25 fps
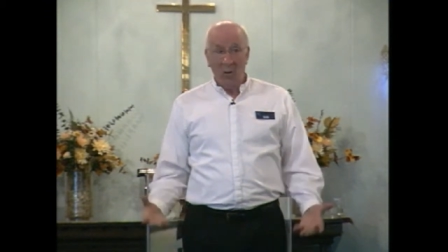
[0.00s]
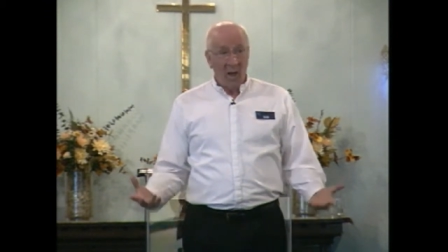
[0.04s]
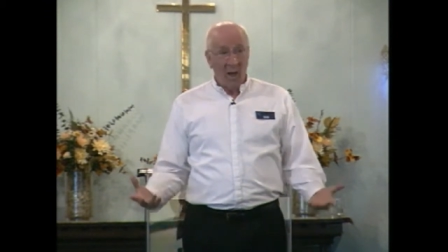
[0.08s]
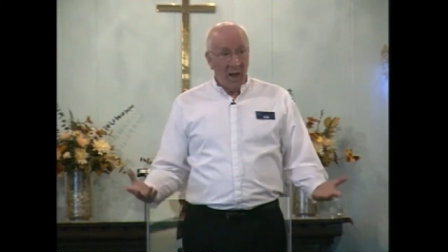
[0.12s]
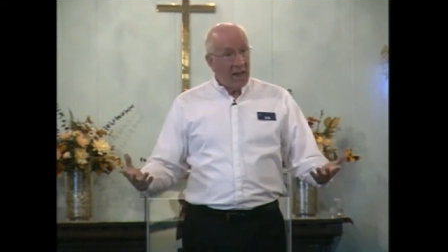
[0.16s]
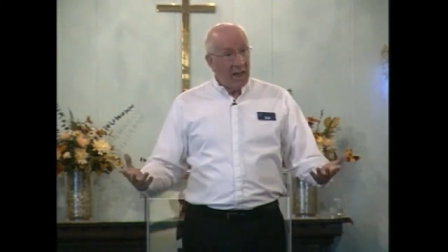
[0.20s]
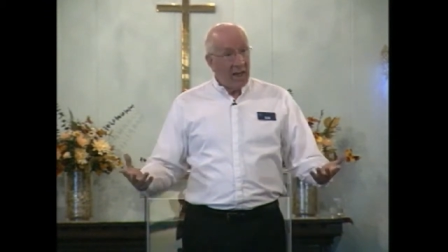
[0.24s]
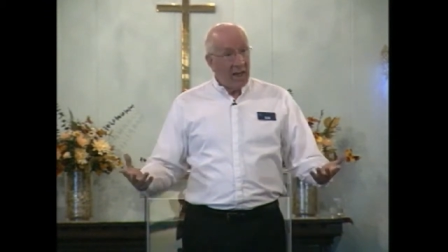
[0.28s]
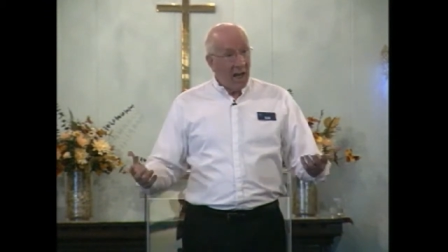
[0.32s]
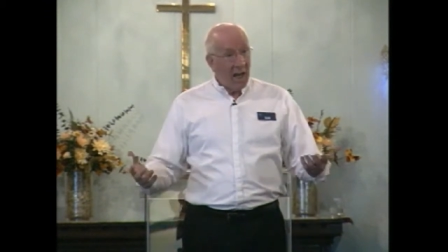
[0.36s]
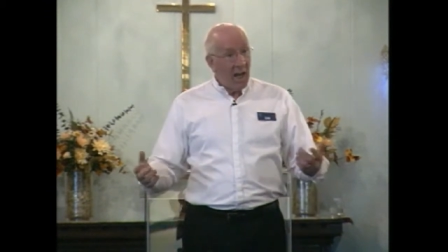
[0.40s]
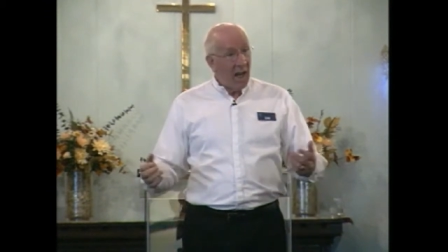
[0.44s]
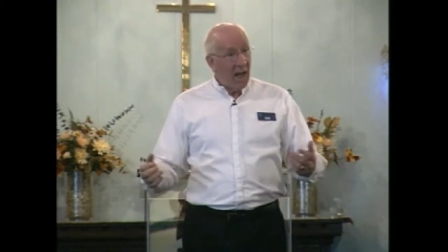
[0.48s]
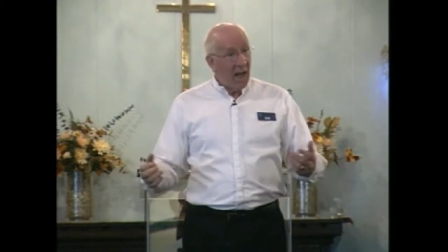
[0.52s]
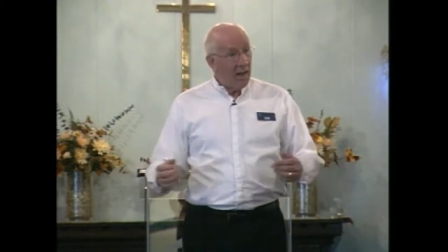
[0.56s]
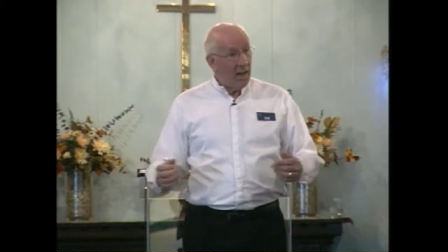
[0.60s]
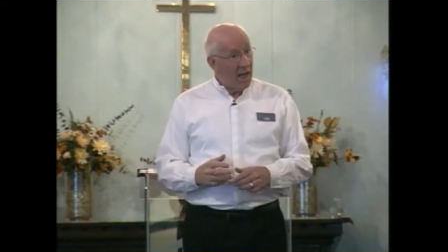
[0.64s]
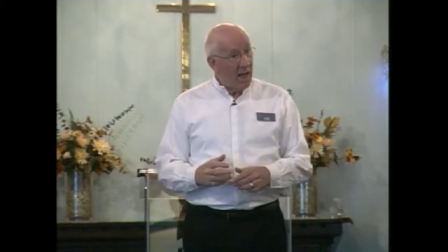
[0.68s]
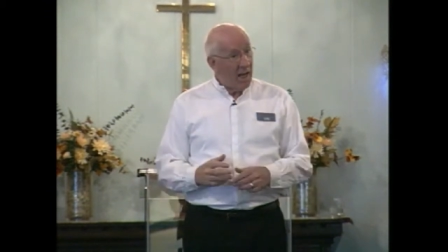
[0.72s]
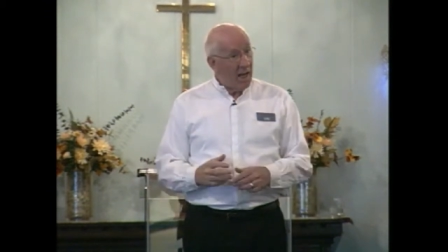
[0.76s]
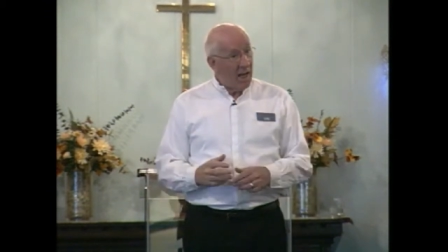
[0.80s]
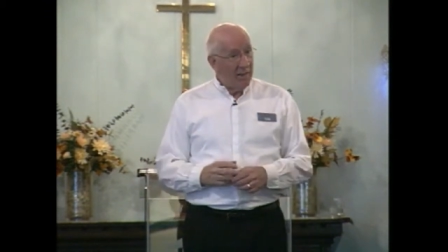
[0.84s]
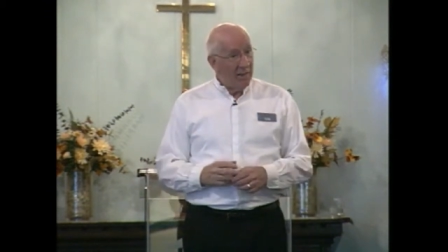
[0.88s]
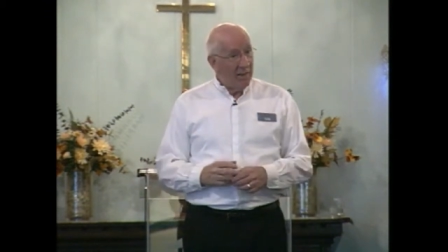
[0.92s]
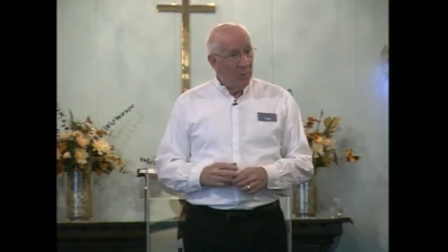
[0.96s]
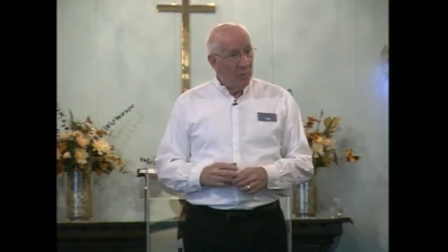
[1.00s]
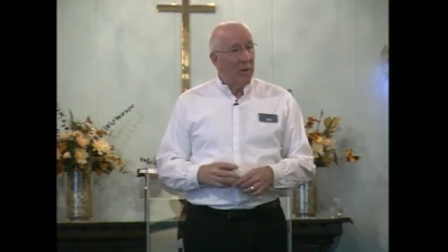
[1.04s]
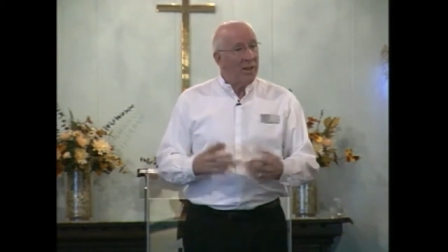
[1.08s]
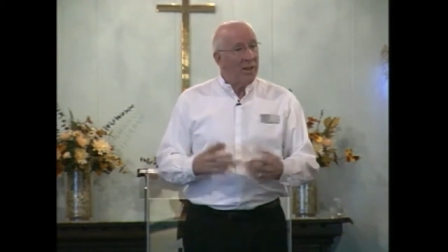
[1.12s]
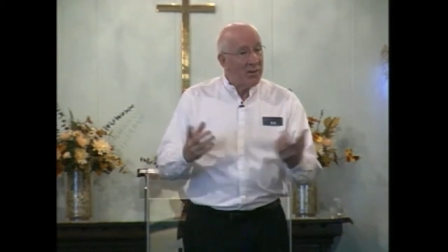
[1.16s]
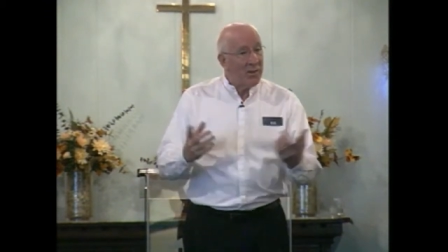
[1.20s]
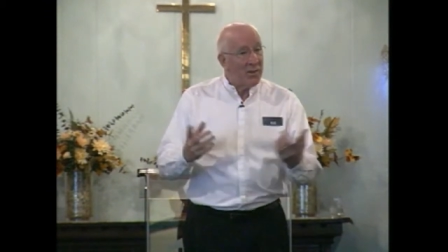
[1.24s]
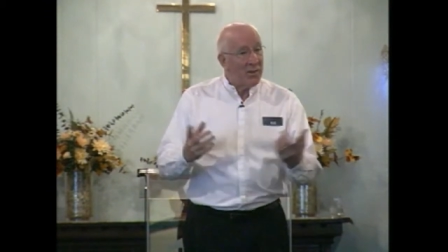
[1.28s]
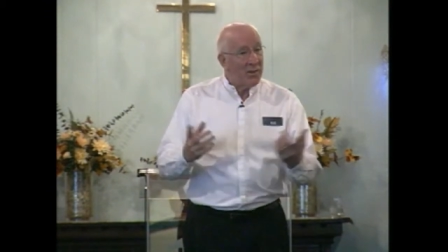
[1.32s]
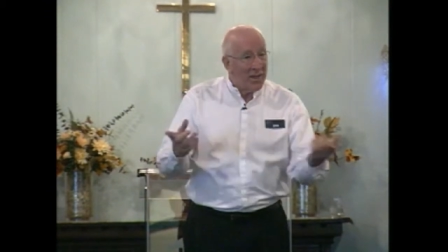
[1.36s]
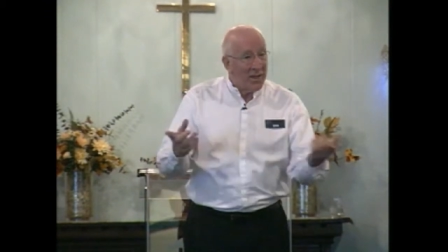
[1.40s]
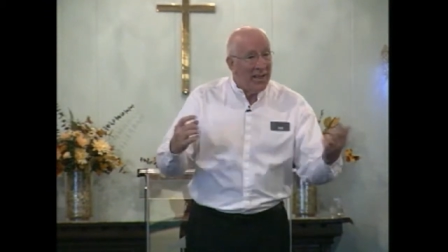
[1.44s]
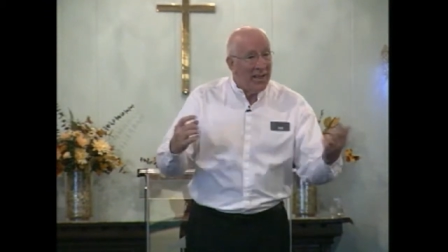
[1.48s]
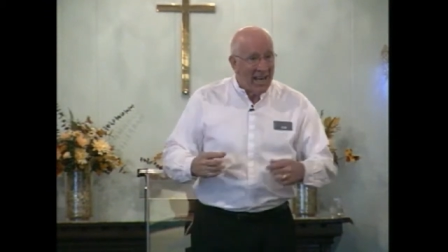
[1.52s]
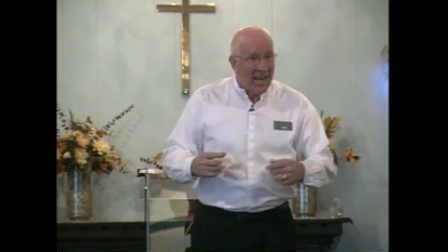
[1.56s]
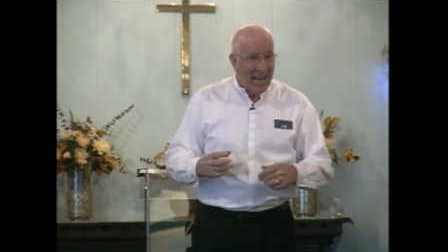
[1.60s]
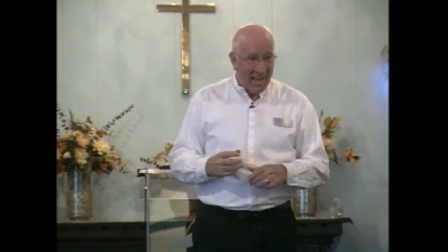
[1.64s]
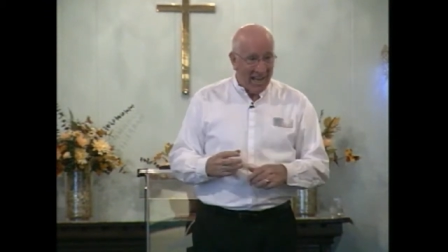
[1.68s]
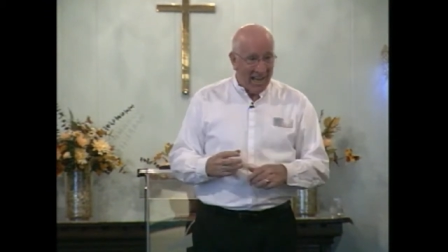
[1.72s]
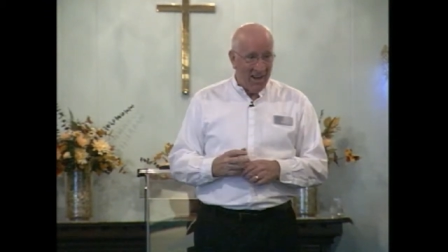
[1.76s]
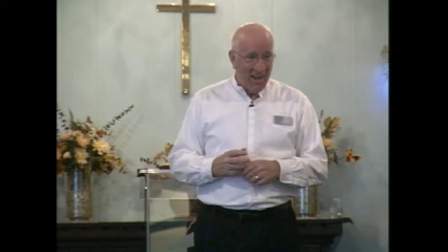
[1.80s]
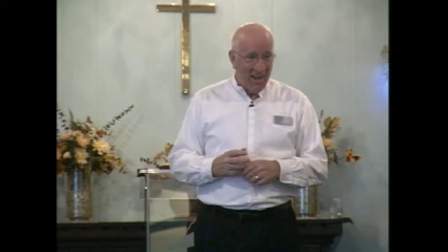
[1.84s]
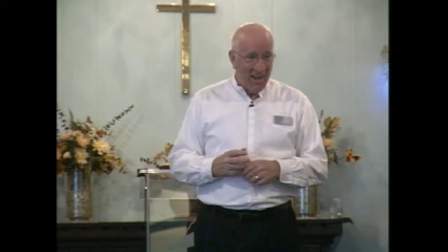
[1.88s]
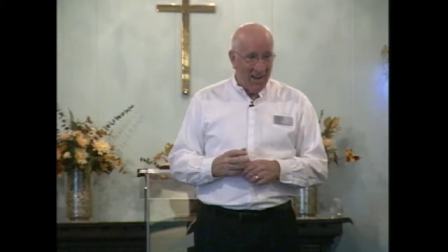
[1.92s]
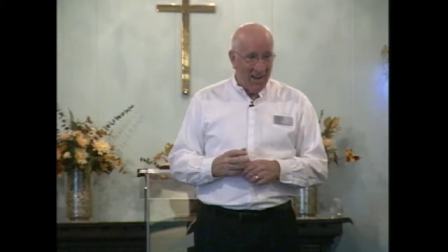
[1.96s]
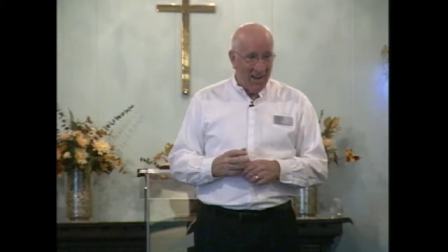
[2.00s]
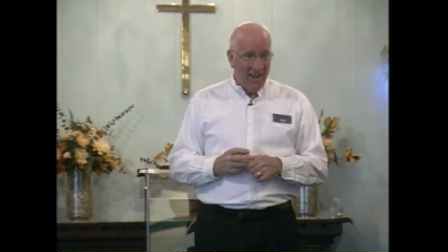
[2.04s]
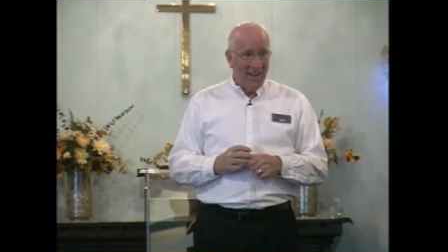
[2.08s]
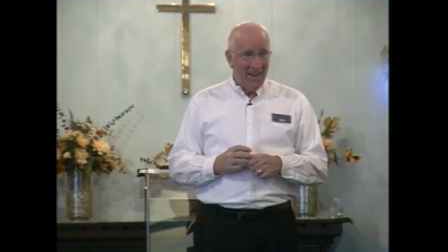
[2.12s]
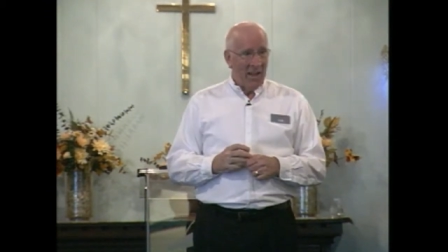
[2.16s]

Why not, right? What does it need?